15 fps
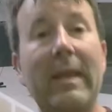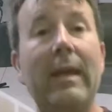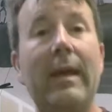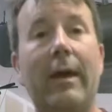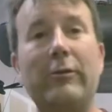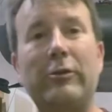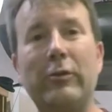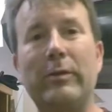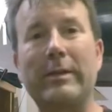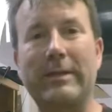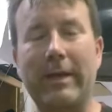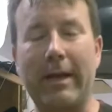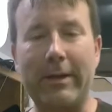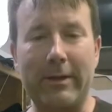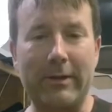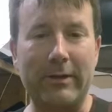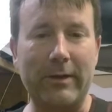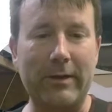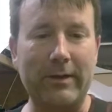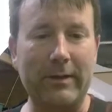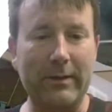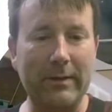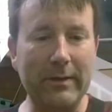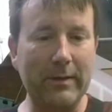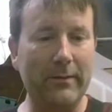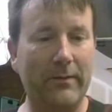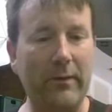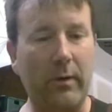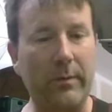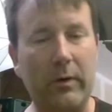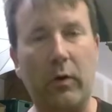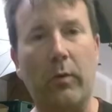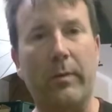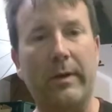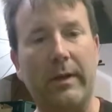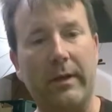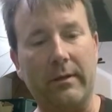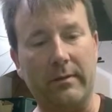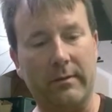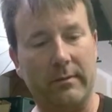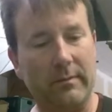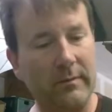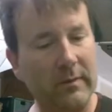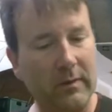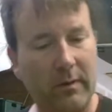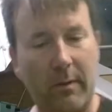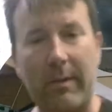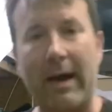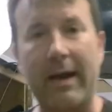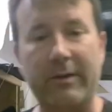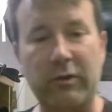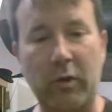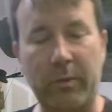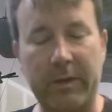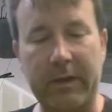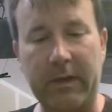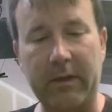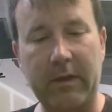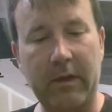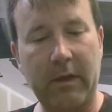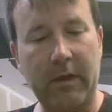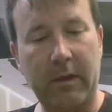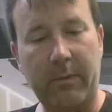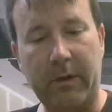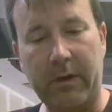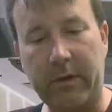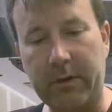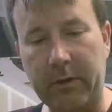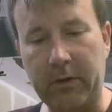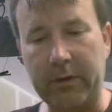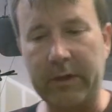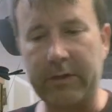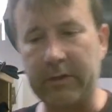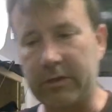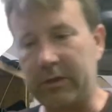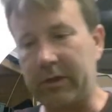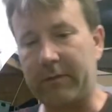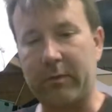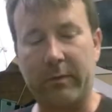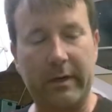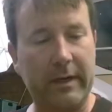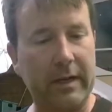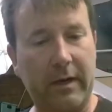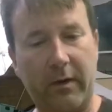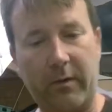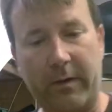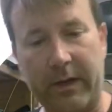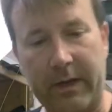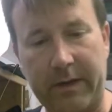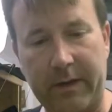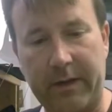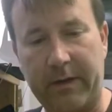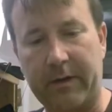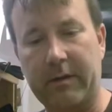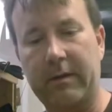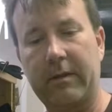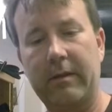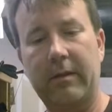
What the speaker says: I was too excited to film an opening, or a box opening, but you'll get the gist of what I got going on here.